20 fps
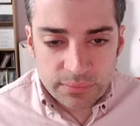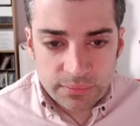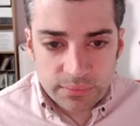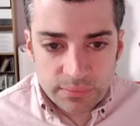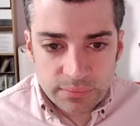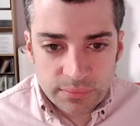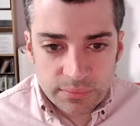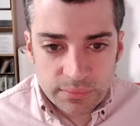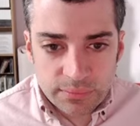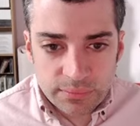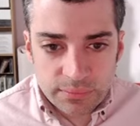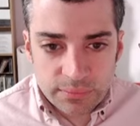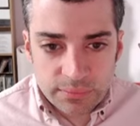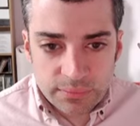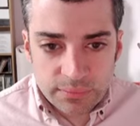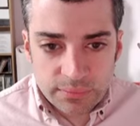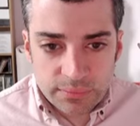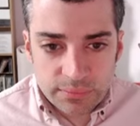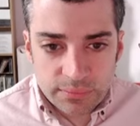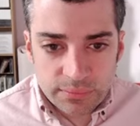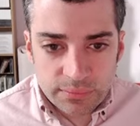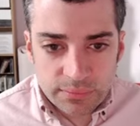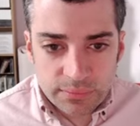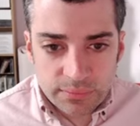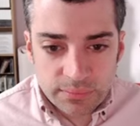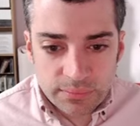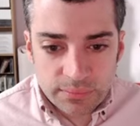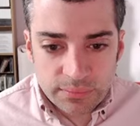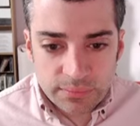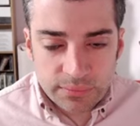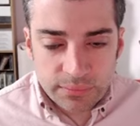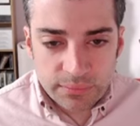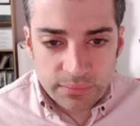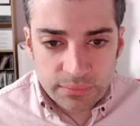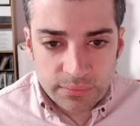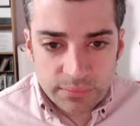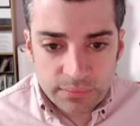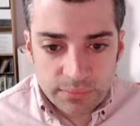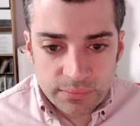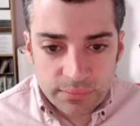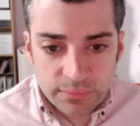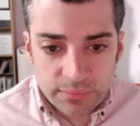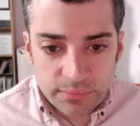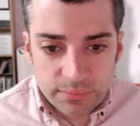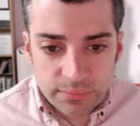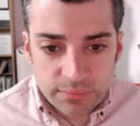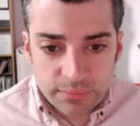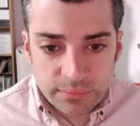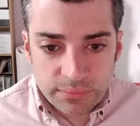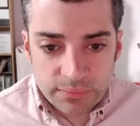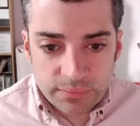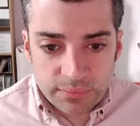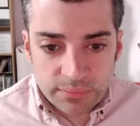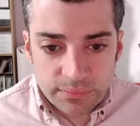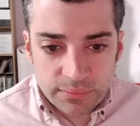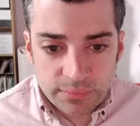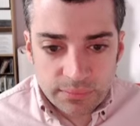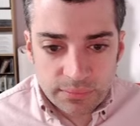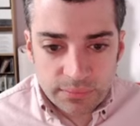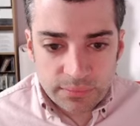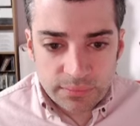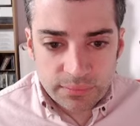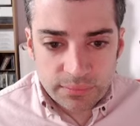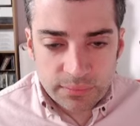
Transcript: No one is speaking in this clip.